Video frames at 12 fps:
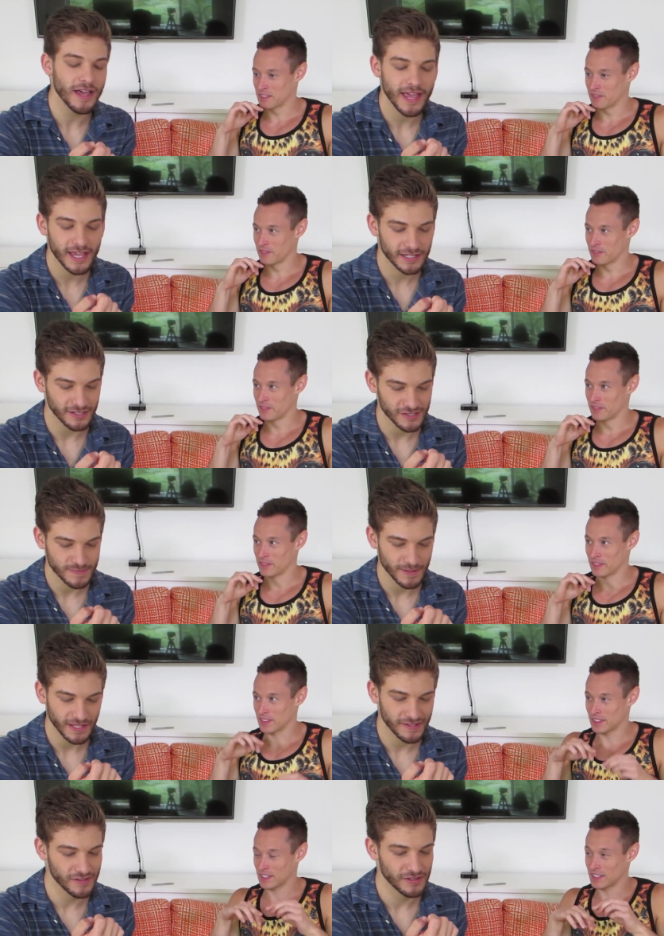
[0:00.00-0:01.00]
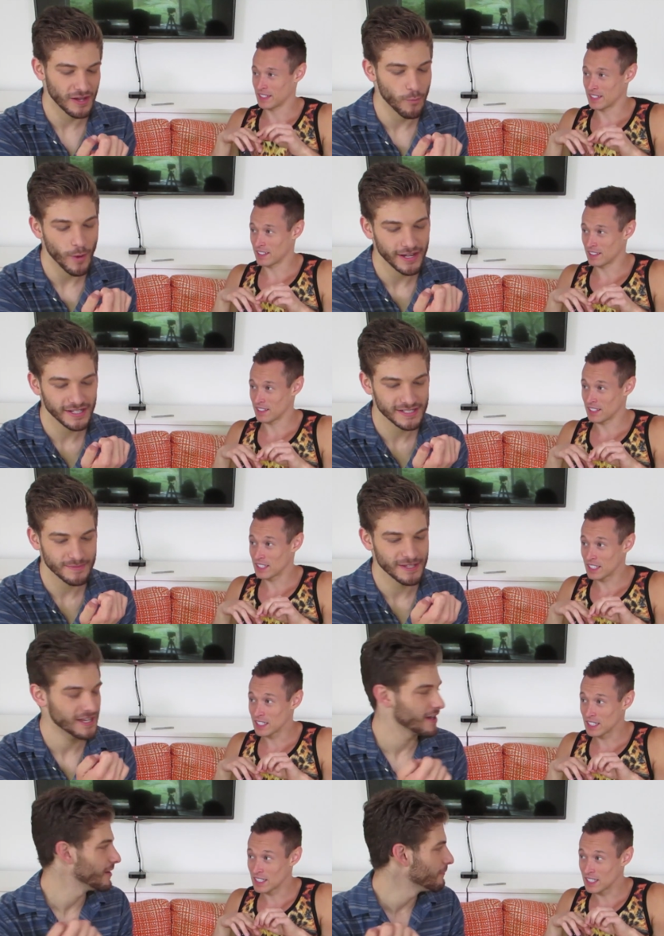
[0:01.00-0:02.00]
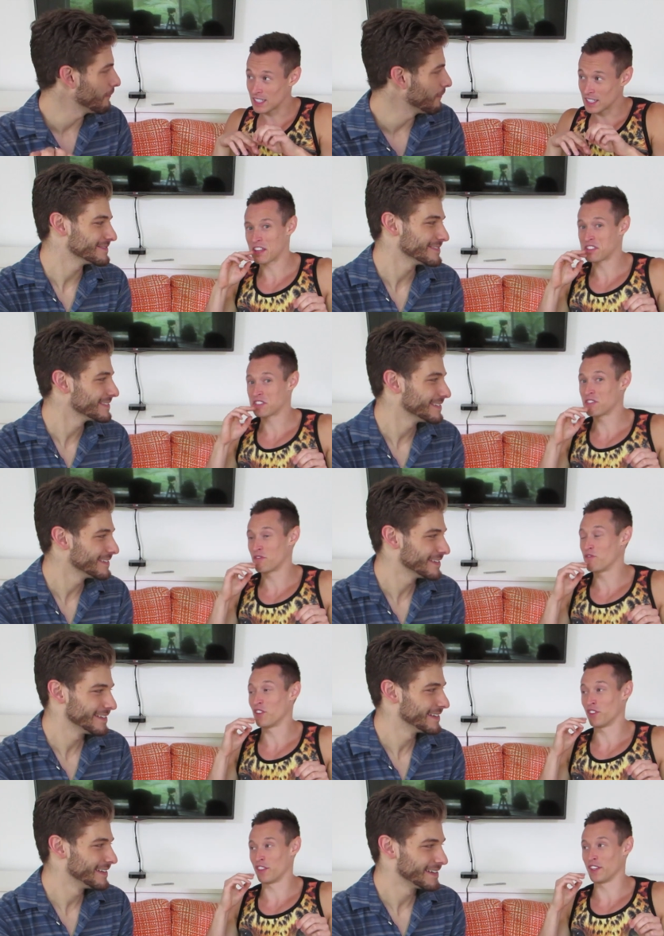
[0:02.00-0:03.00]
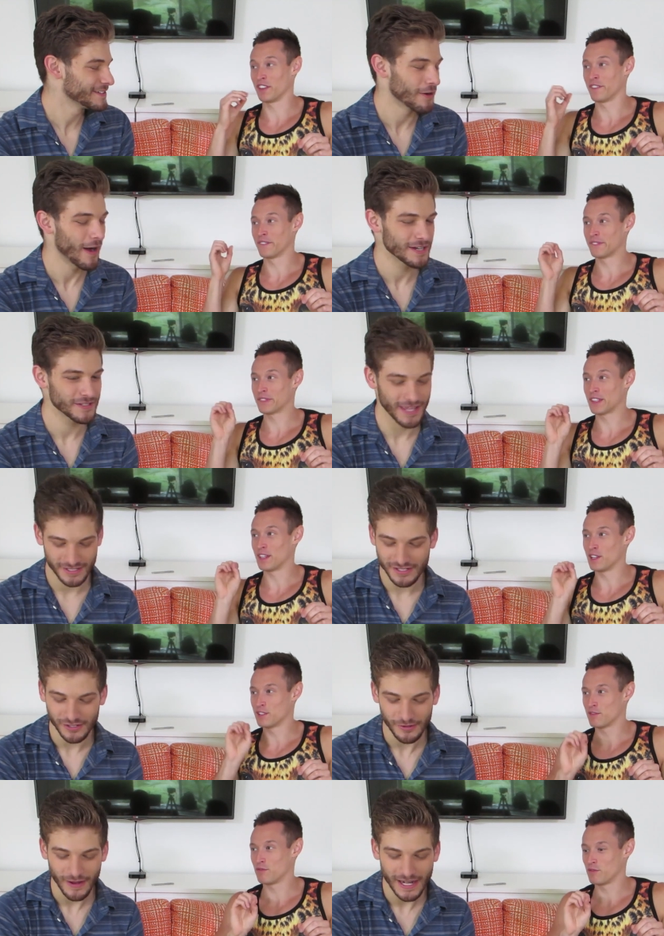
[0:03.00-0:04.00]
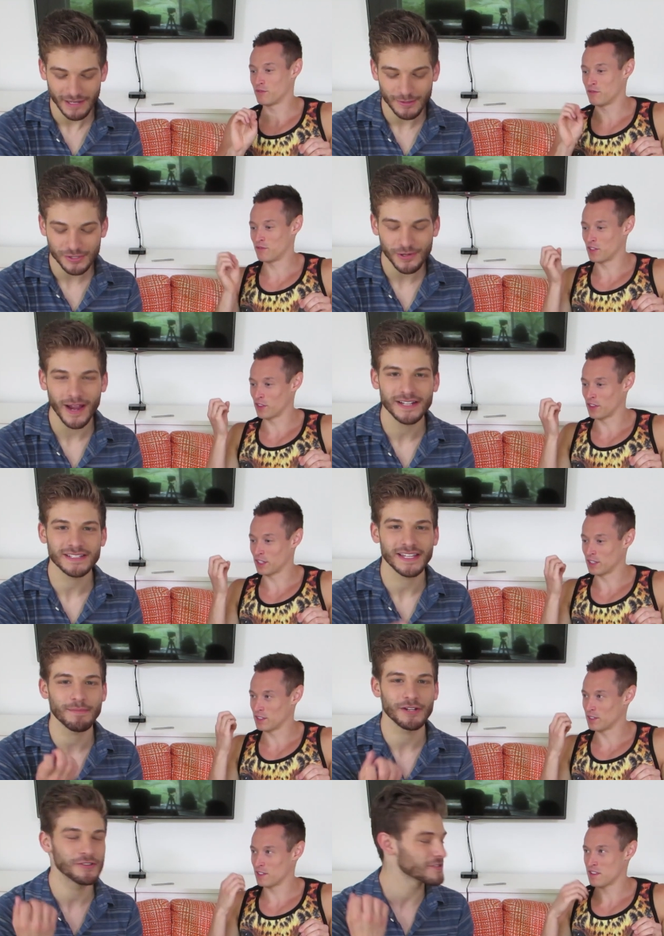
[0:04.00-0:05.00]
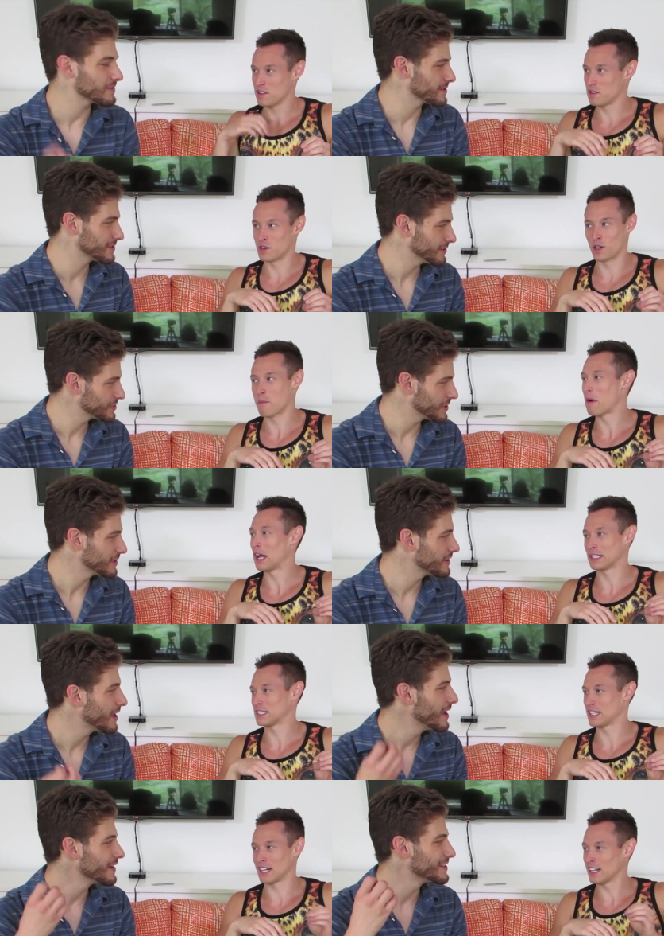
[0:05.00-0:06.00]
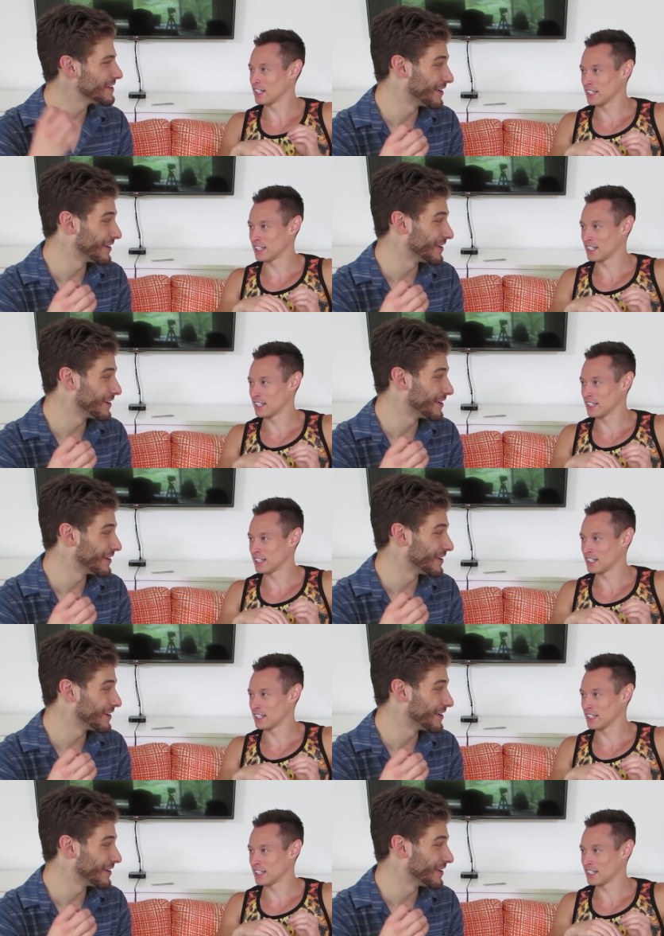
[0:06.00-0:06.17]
Speaker 1: not hang nails, but like they're like waiting to become. It's filthy. No, I do that too. And I've been trying to like my New Year's resolution. You're a monster.